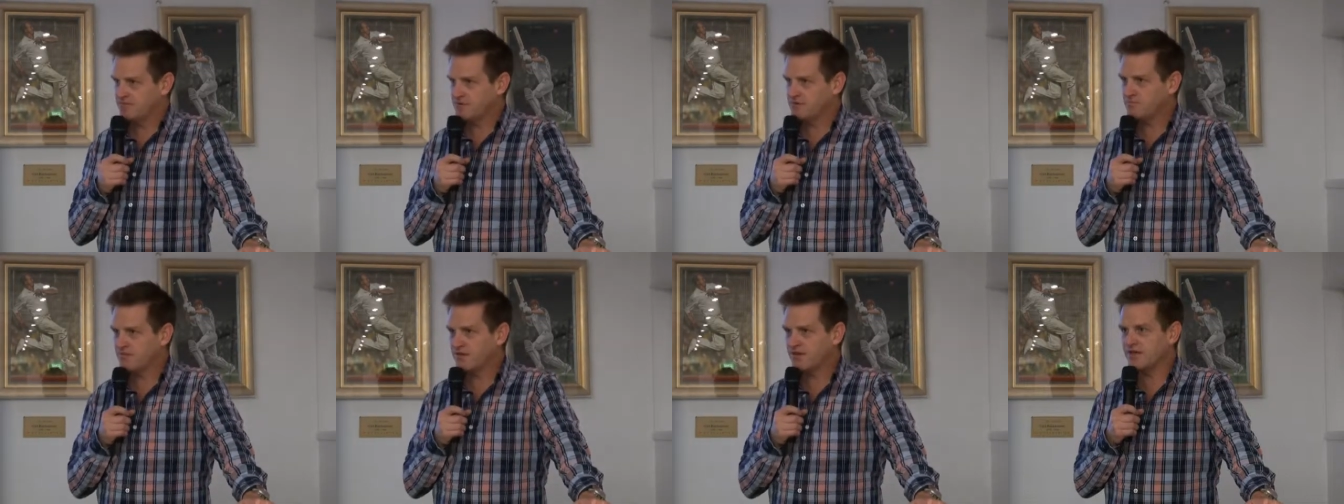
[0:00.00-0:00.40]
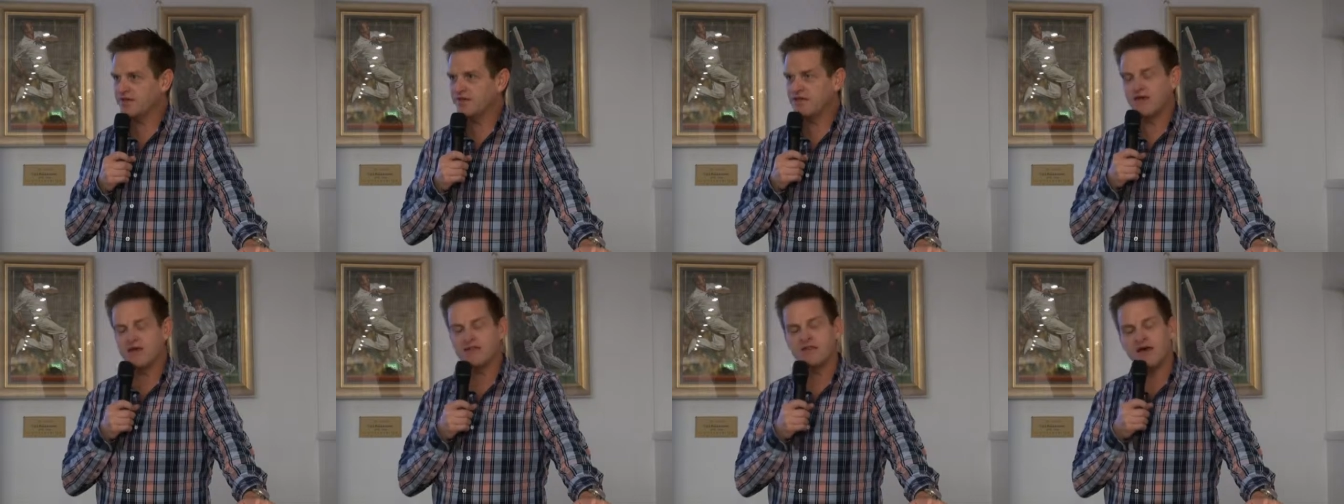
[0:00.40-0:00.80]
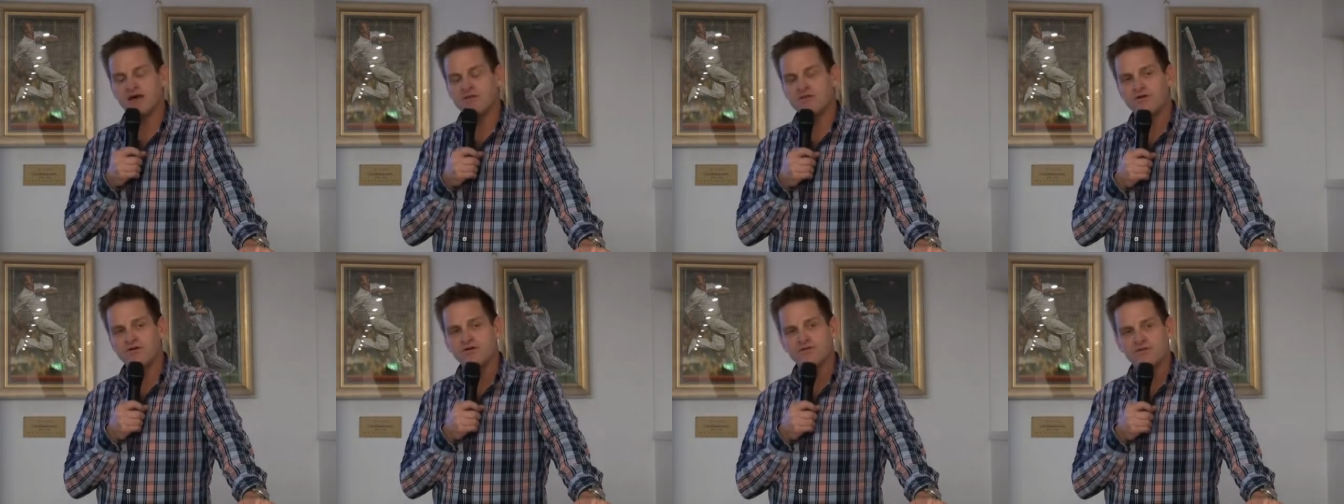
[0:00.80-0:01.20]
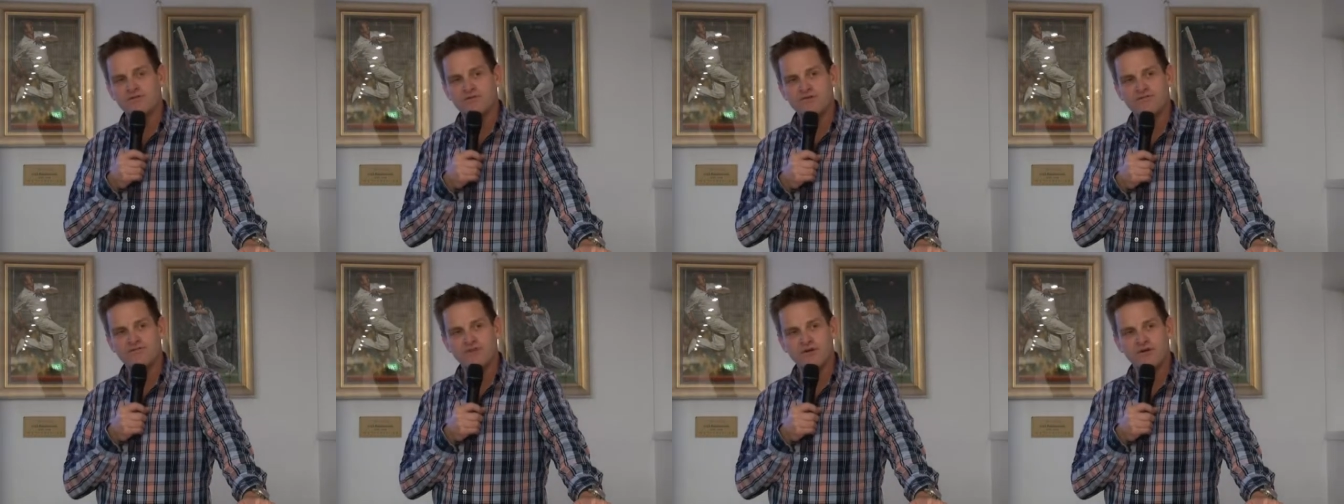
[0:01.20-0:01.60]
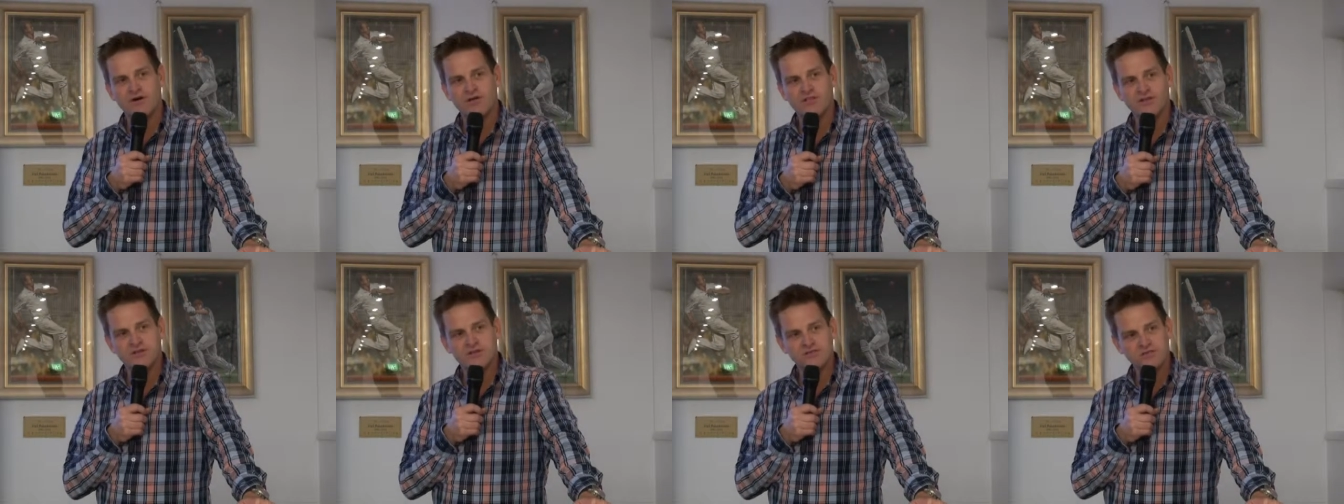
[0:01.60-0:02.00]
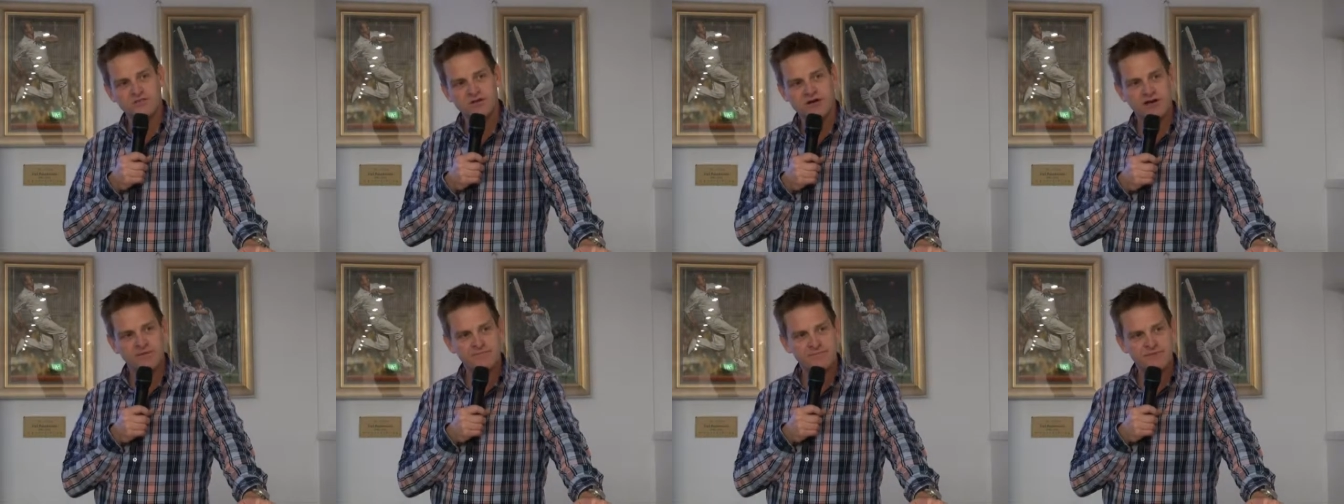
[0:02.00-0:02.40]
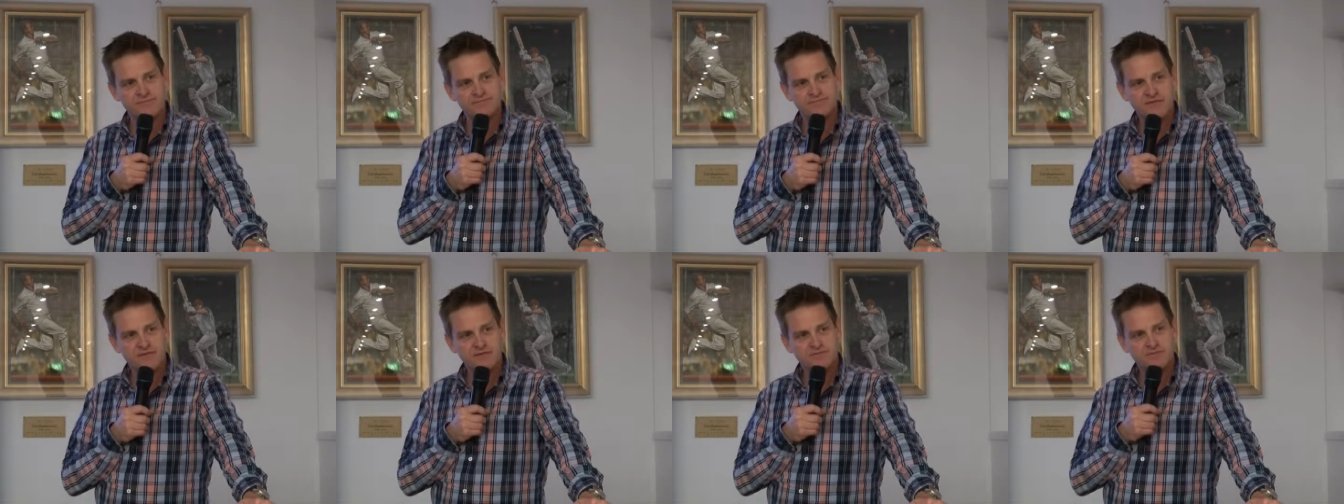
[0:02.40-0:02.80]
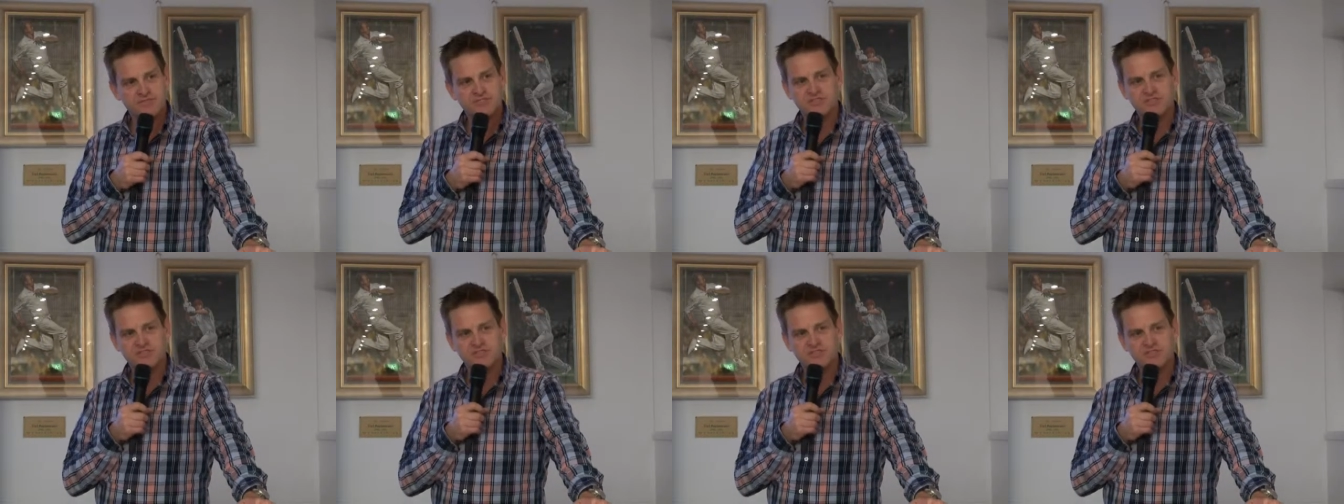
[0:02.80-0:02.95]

We've been there that long that we forgot the excitement.